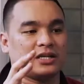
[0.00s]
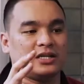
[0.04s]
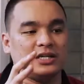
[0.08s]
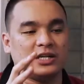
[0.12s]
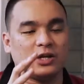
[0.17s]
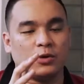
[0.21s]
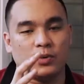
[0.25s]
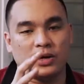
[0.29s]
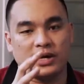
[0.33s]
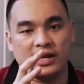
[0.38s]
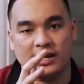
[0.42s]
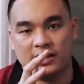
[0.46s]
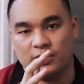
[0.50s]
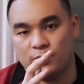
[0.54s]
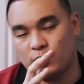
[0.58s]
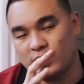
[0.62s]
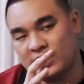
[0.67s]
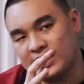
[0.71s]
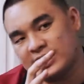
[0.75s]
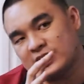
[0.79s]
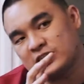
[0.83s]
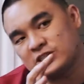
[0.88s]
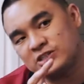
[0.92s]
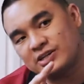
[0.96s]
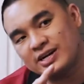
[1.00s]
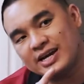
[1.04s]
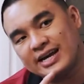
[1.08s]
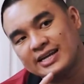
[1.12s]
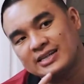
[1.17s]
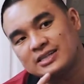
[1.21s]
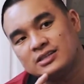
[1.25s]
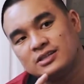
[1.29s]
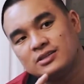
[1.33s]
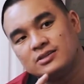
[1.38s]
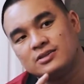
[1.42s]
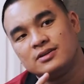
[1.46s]
Kanina when I
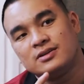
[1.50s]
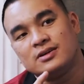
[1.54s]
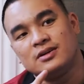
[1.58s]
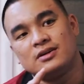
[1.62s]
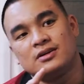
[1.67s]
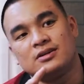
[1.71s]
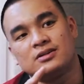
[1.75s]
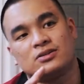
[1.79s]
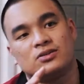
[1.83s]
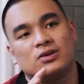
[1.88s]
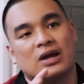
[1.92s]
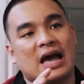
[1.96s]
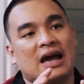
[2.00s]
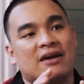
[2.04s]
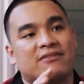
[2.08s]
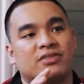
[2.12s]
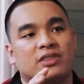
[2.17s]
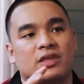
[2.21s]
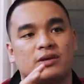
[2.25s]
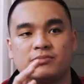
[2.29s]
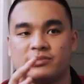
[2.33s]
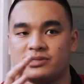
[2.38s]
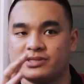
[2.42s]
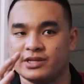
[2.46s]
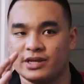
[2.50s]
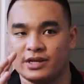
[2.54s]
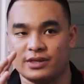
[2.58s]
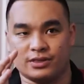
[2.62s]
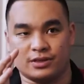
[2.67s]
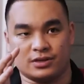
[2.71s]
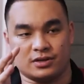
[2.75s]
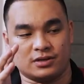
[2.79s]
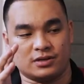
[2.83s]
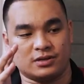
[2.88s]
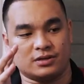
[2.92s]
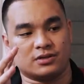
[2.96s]
tried to have them
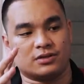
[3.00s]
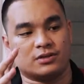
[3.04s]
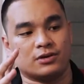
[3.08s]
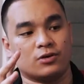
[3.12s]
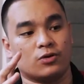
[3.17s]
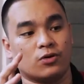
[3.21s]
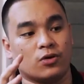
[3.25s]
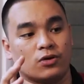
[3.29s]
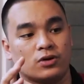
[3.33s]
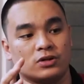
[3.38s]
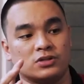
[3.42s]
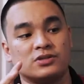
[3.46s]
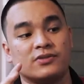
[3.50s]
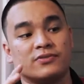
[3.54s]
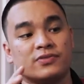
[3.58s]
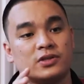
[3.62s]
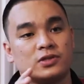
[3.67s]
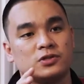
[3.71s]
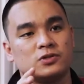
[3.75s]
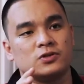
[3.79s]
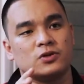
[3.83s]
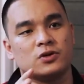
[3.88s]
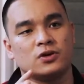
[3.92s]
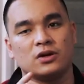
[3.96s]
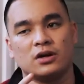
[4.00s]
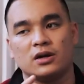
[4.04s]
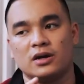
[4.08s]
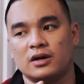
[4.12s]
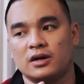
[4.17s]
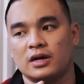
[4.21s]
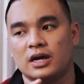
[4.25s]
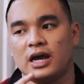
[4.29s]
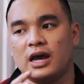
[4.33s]
sing the chorus of the song,